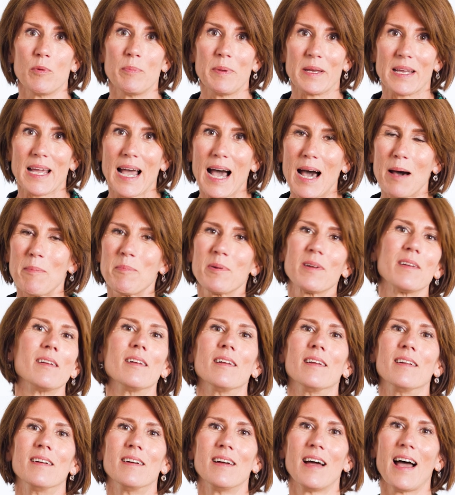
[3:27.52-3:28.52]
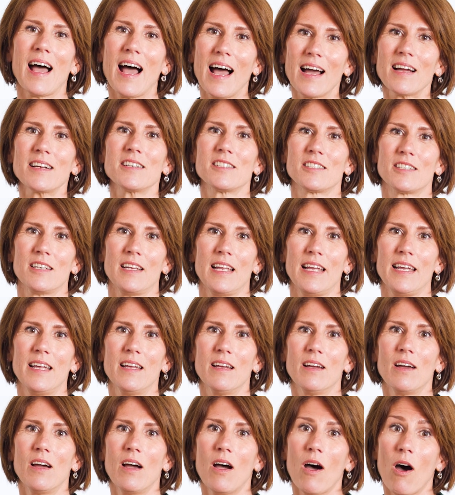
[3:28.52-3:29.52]
would be capital
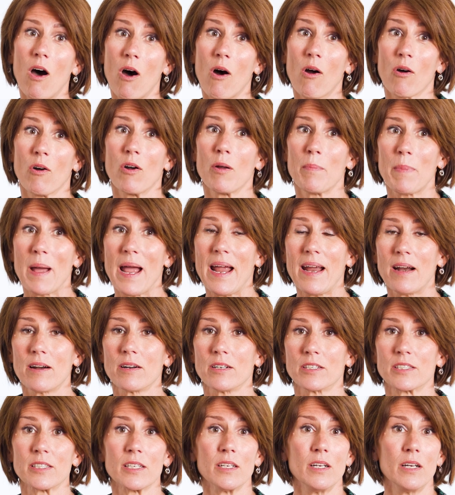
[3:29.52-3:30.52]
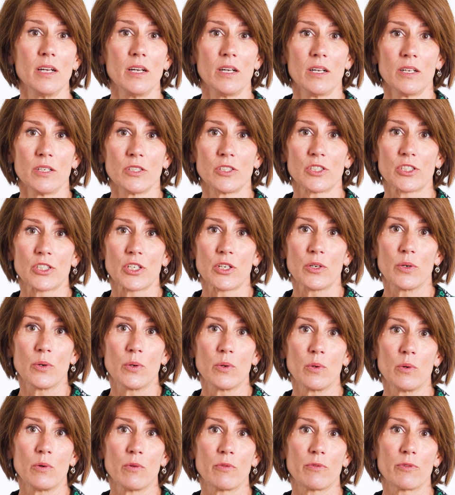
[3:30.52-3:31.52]
actually are repairs.
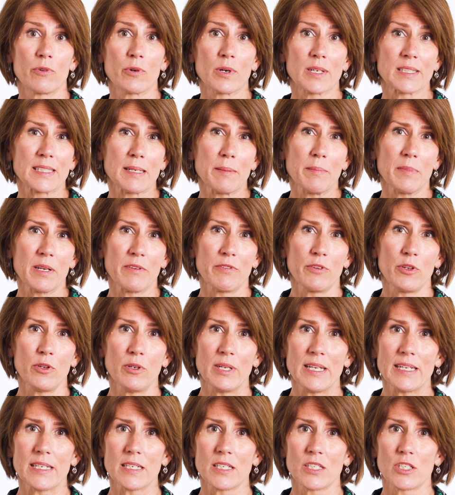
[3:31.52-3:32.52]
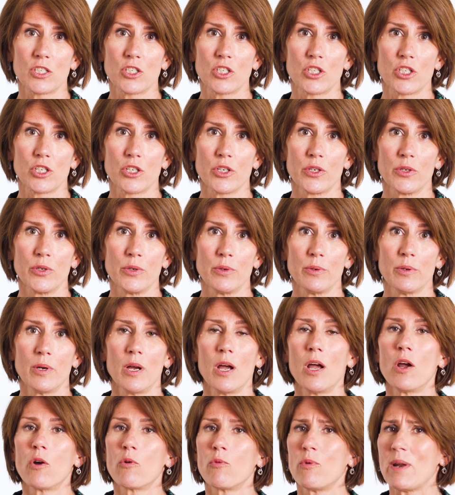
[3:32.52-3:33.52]
So for example, if you needed to
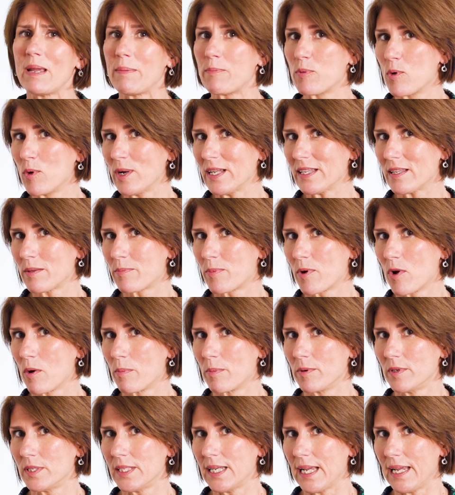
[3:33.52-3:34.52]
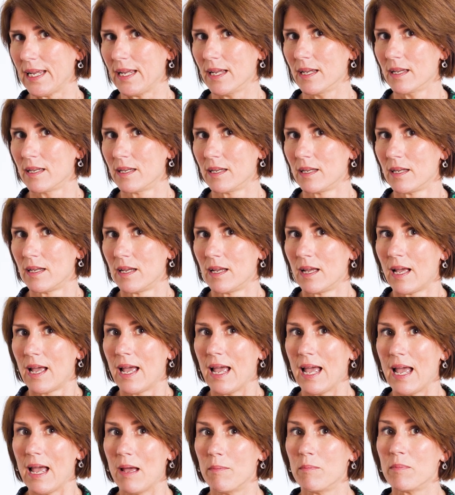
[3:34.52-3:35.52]
repoint the property,
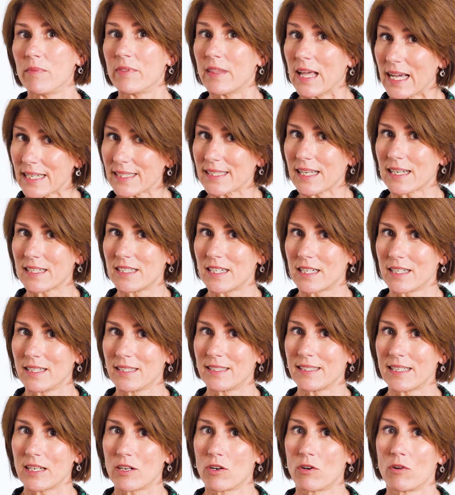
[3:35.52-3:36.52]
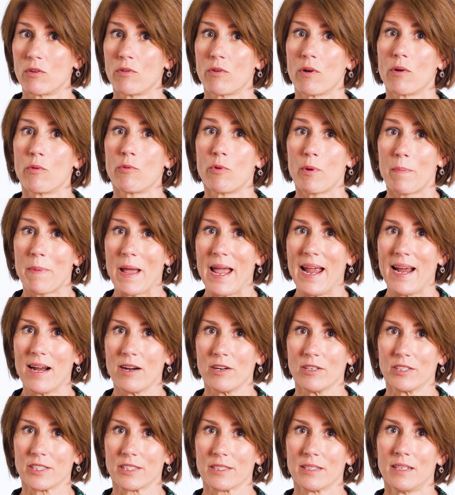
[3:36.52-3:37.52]
that's actually considered
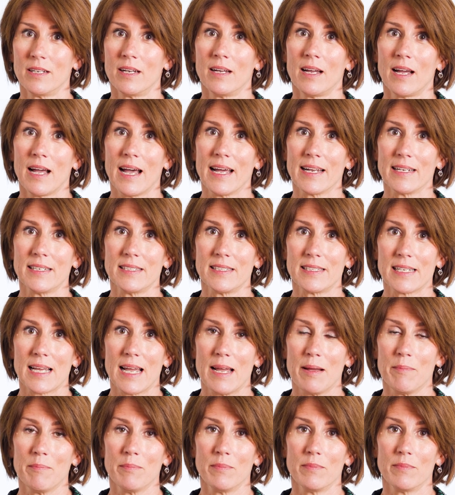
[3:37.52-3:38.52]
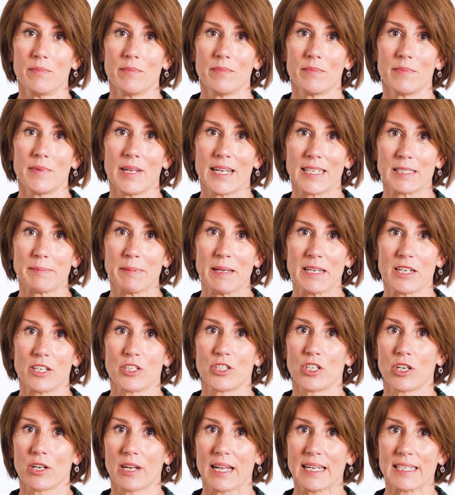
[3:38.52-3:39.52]
repairs and
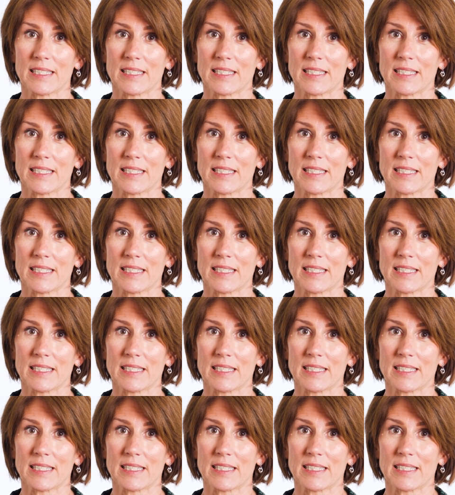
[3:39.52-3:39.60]
expenditure